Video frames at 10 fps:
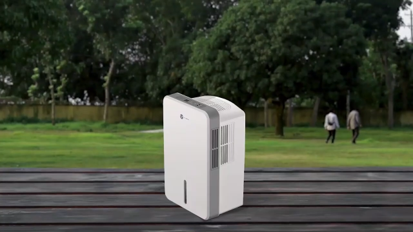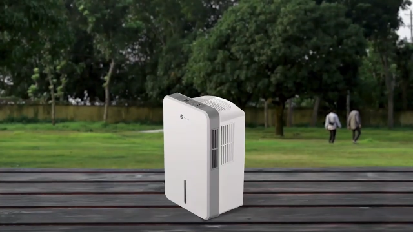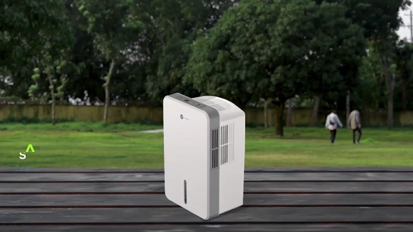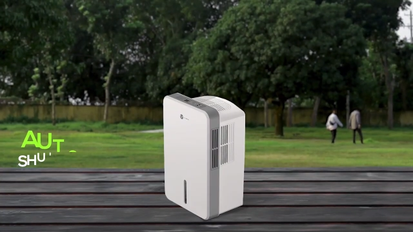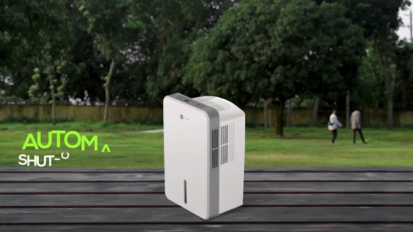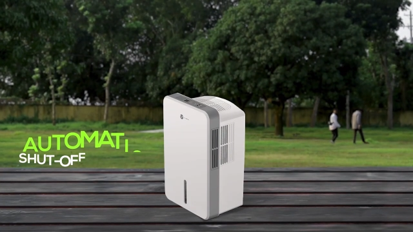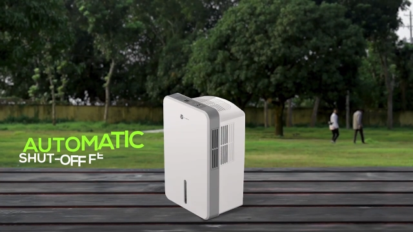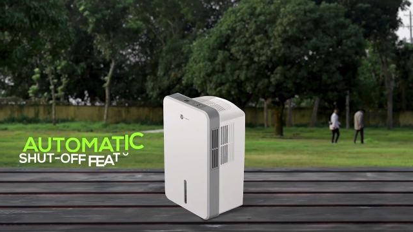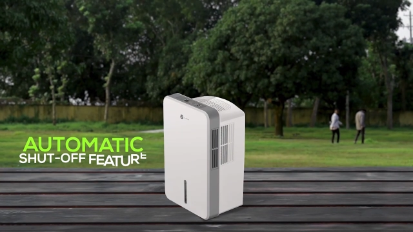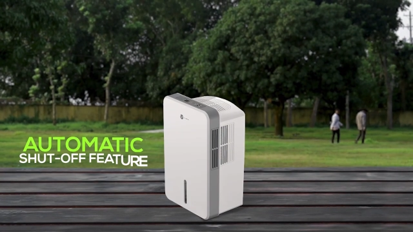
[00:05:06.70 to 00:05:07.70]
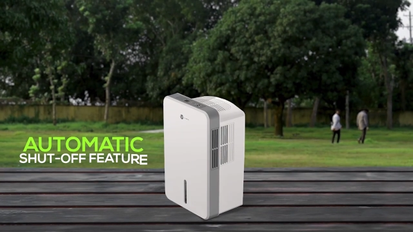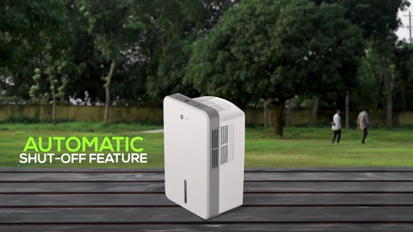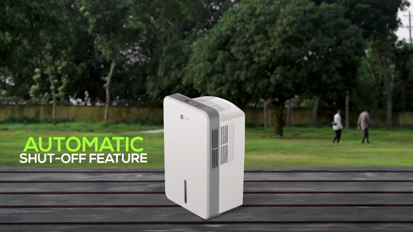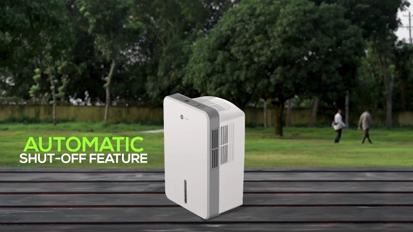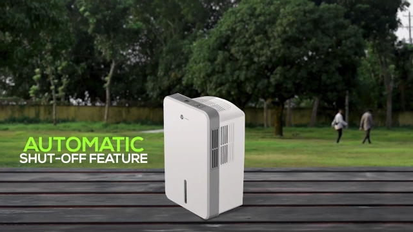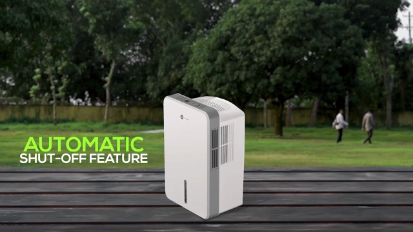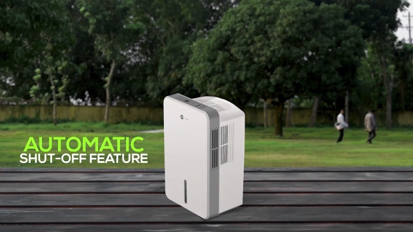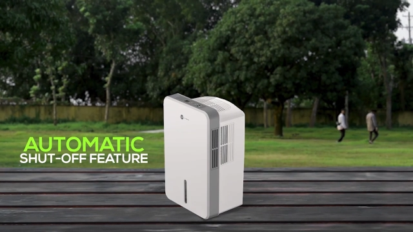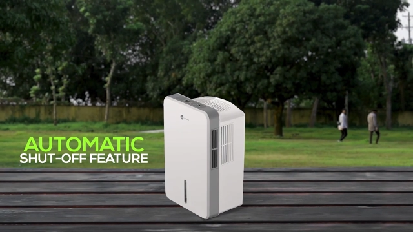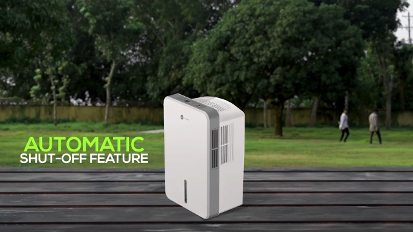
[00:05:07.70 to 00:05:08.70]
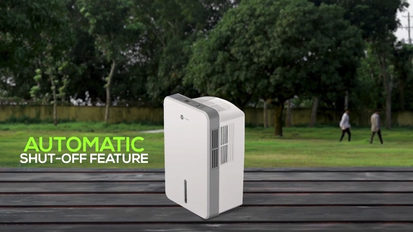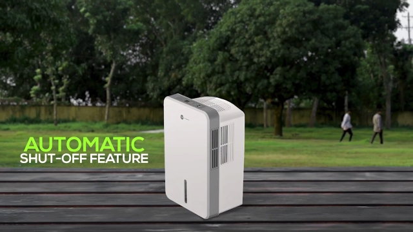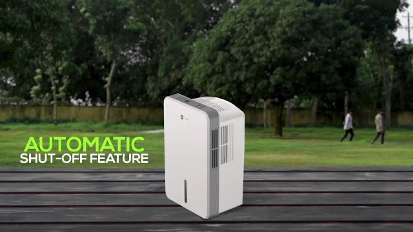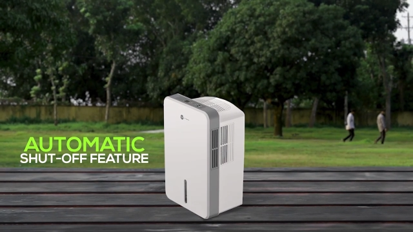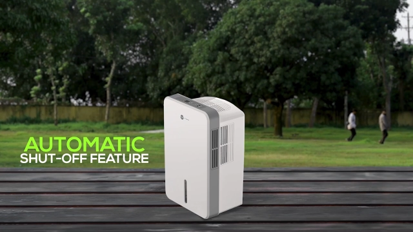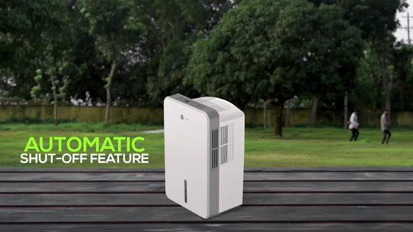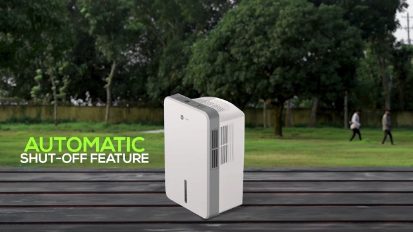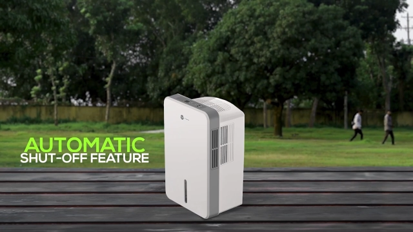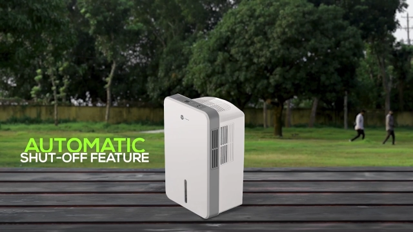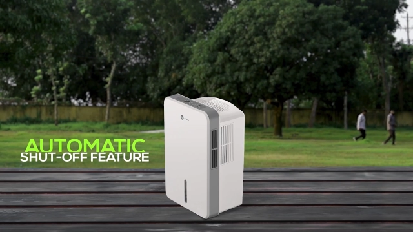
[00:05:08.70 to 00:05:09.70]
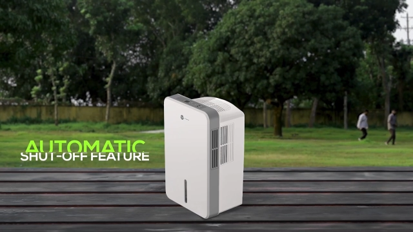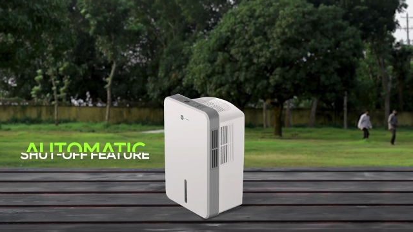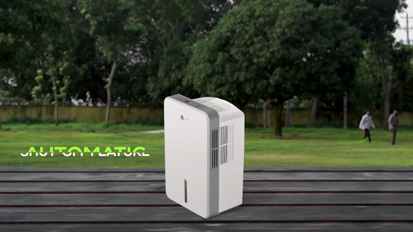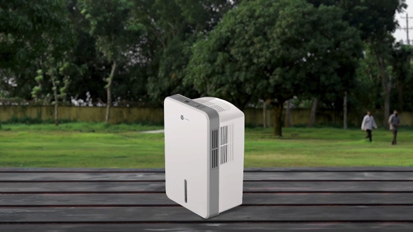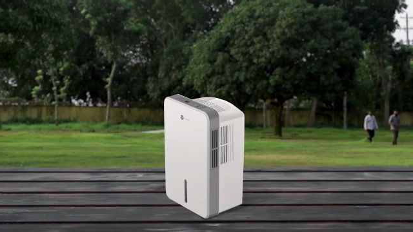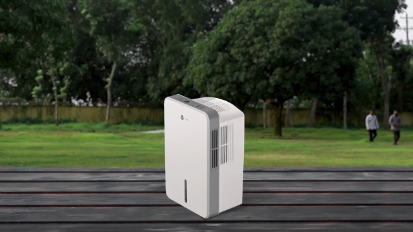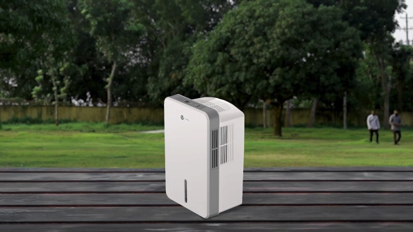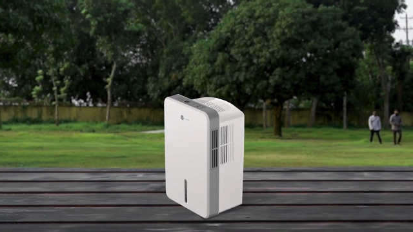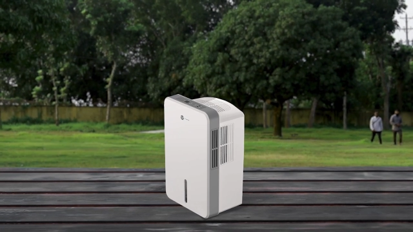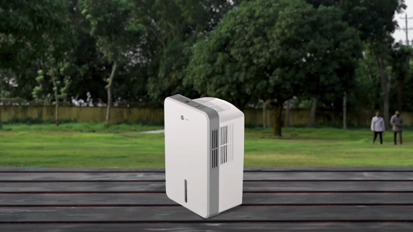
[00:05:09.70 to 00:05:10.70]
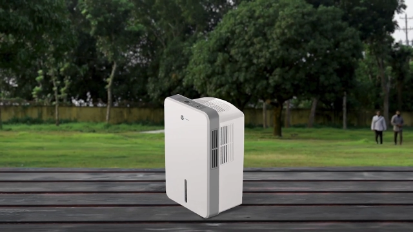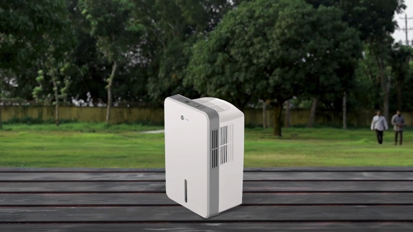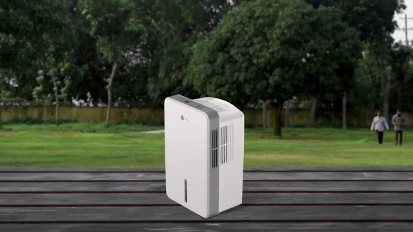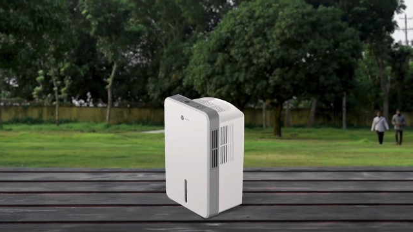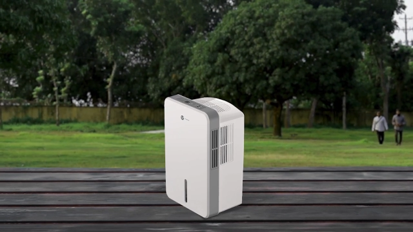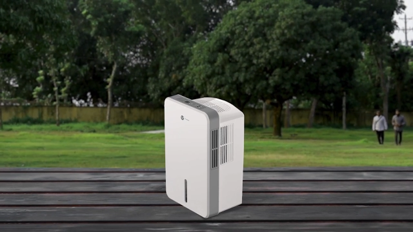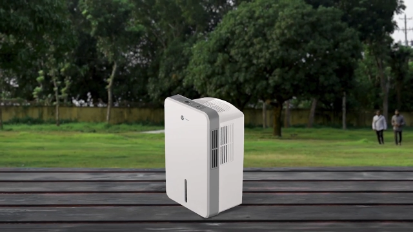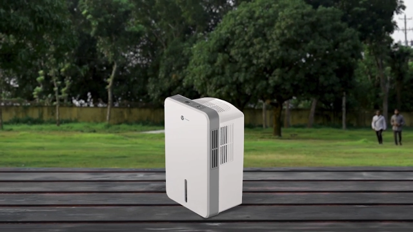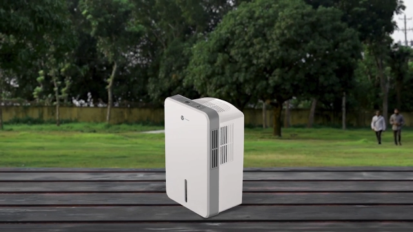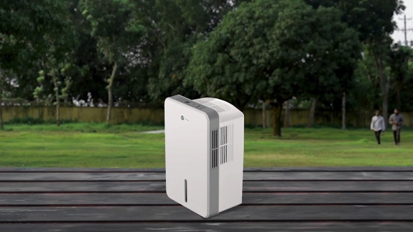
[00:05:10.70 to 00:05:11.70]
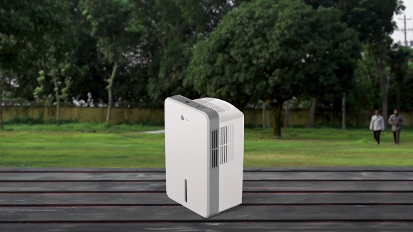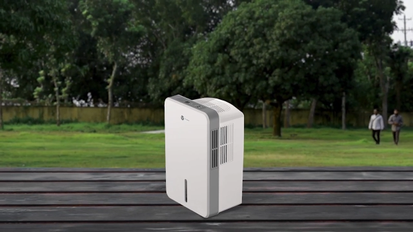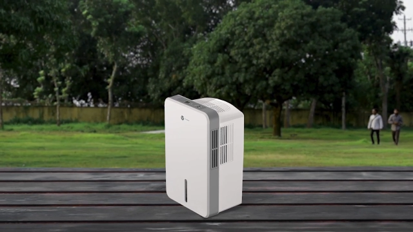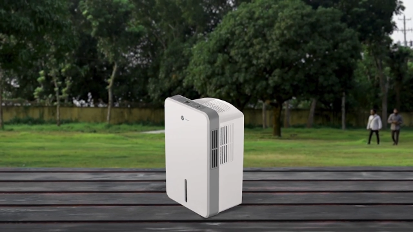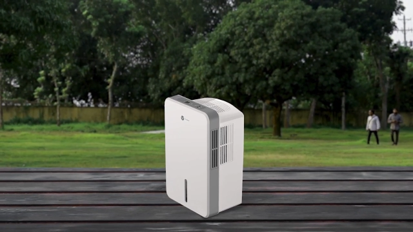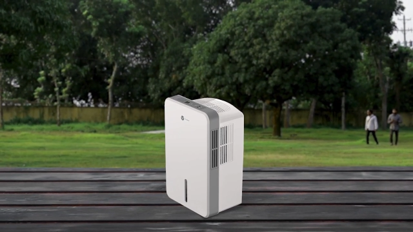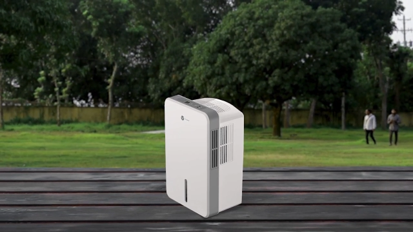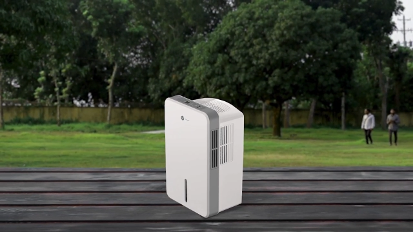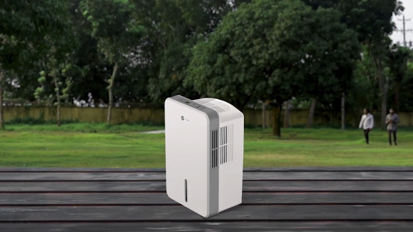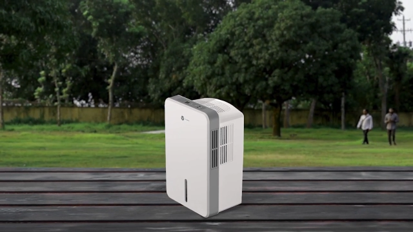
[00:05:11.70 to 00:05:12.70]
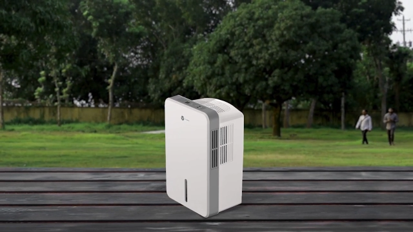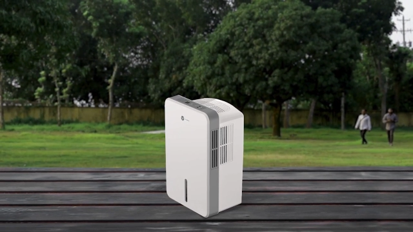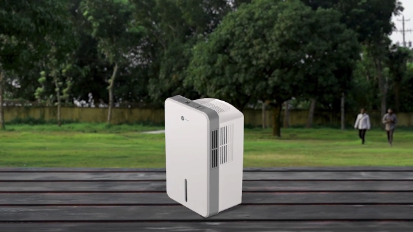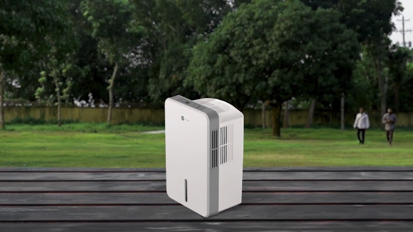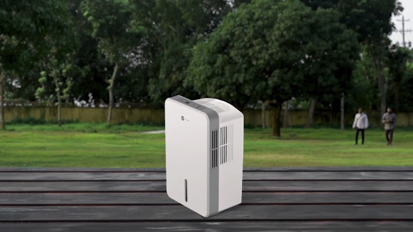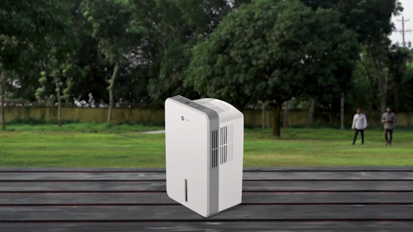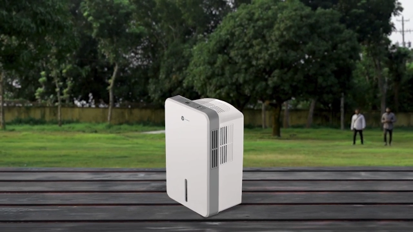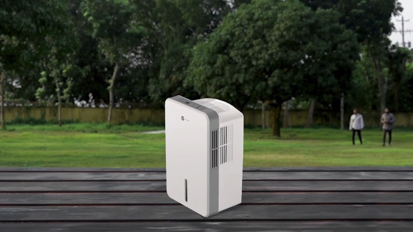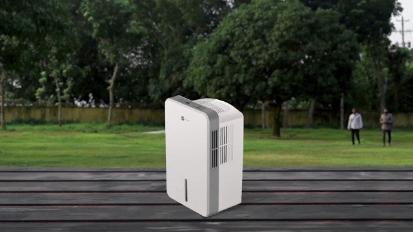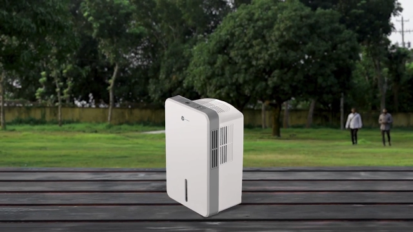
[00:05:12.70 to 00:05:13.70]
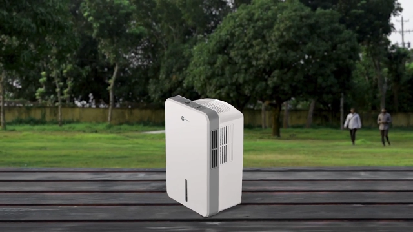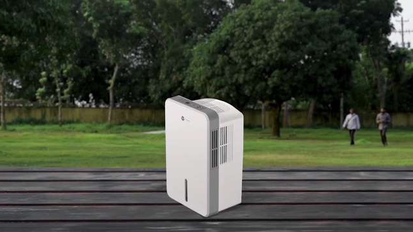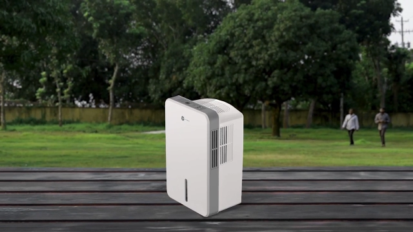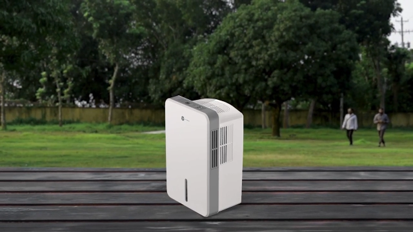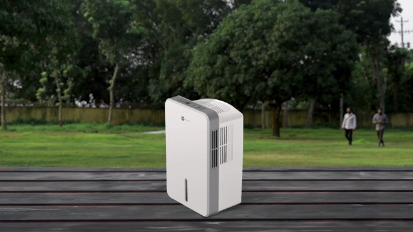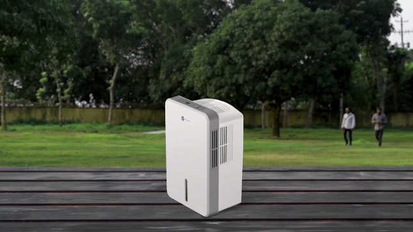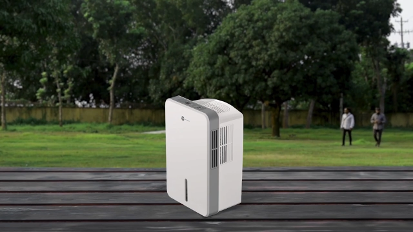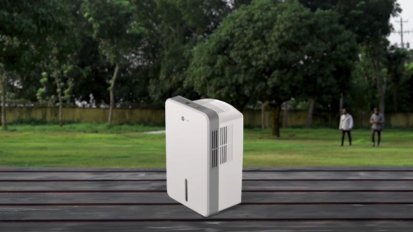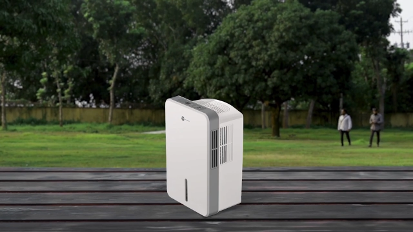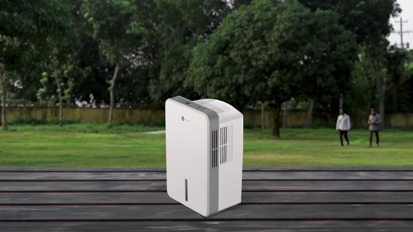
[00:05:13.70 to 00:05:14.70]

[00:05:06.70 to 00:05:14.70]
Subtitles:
No face is visible, so there are no lips to read.